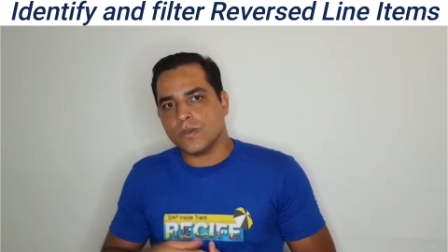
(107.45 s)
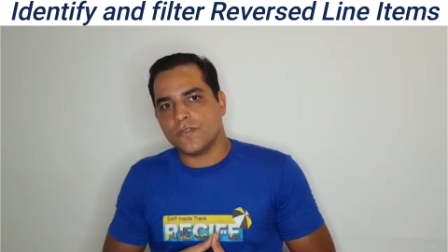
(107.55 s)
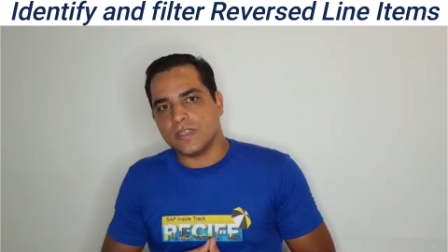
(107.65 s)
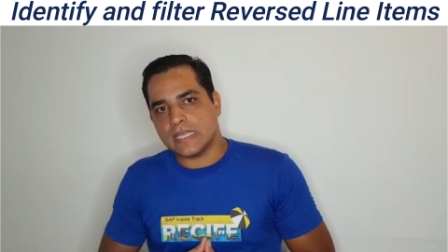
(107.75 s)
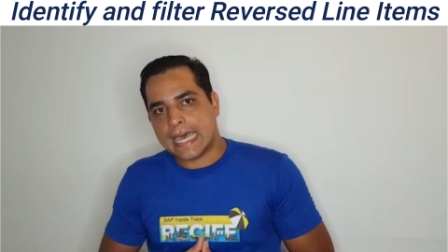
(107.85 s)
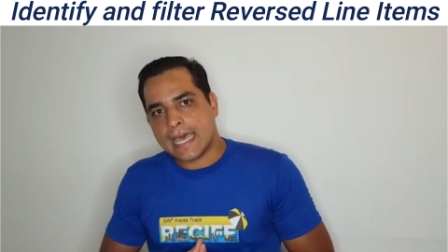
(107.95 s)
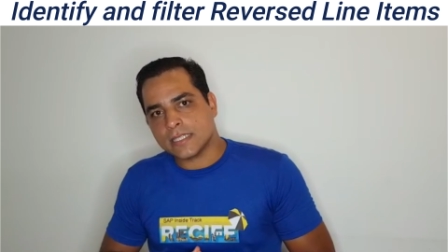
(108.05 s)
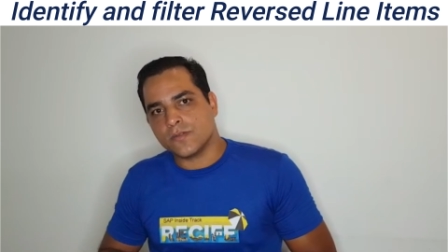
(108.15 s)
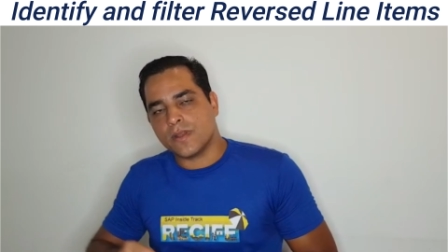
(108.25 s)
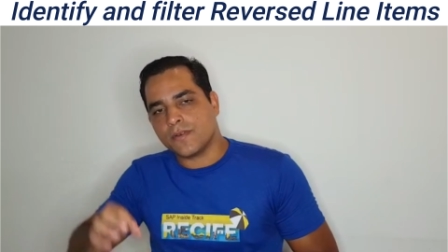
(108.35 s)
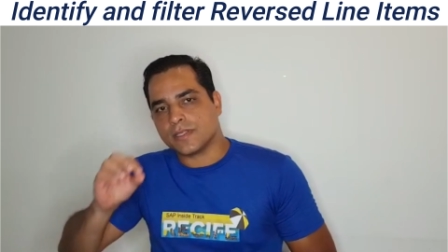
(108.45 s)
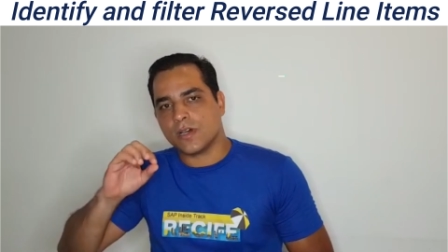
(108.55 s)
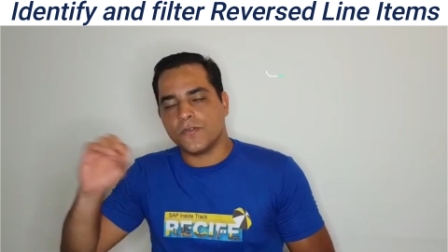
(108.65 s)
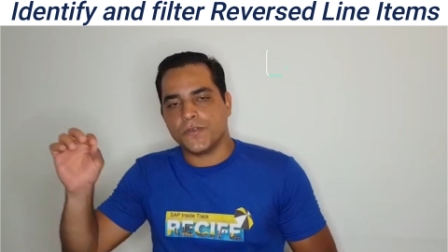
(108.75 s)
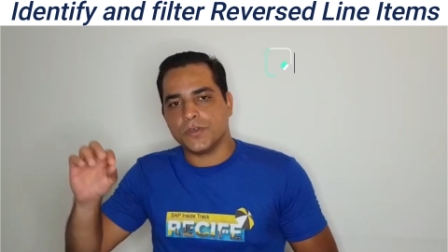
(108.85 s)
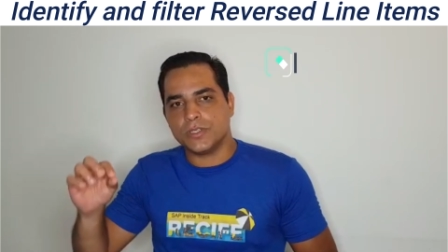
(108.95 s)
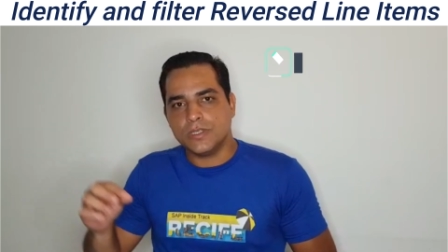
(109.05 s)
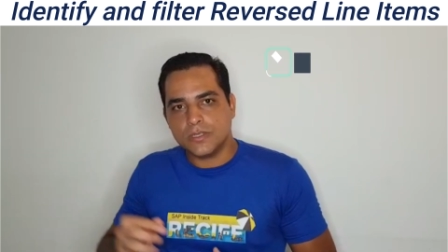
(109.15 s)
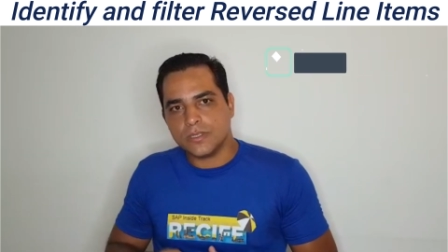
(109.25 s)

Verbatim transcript: with the X reversal field.